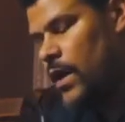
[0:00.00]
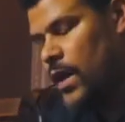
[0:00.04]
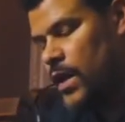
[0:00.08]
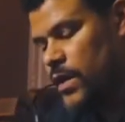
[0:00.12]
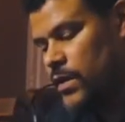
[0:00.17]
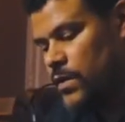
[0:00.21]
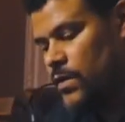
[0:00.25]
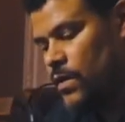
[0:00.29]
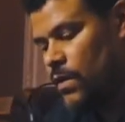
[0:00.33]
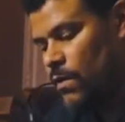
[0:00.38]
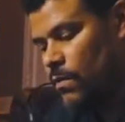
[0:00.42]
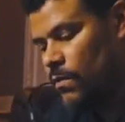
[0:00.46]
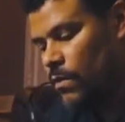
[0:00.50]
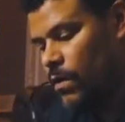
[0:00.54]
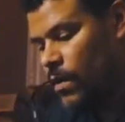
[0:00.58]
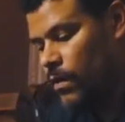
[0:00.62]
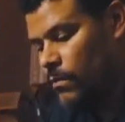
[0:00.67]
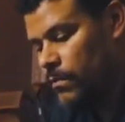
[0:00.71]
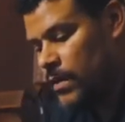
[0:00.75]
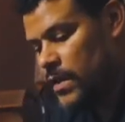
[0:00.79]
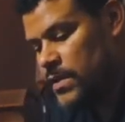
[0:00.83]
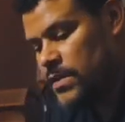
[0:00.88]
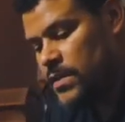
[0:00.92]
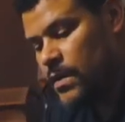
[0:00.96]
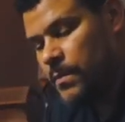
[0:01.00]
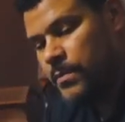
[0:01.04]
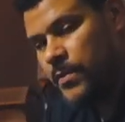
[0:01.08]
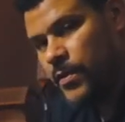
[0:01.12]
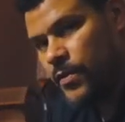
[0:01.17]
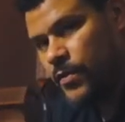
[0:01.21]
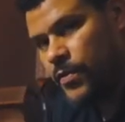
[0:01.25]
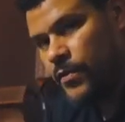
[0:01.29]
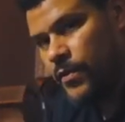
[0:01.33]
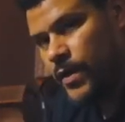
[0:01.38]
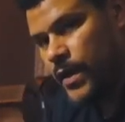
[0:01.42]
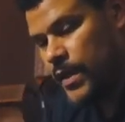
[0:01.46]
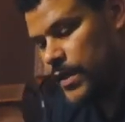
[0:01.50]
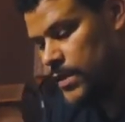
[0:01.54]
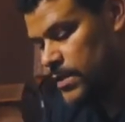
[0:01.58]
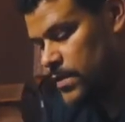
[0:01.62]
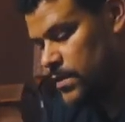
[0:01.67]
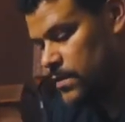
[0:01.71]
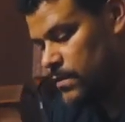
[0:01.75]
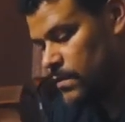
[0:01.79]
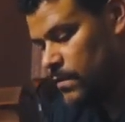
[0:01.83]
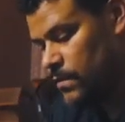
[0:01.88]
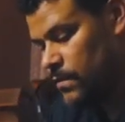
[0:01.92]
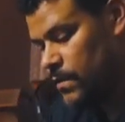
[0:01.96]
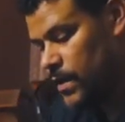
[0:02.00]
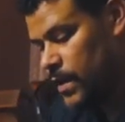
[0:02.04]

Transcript: and you don't want to mess up your threads.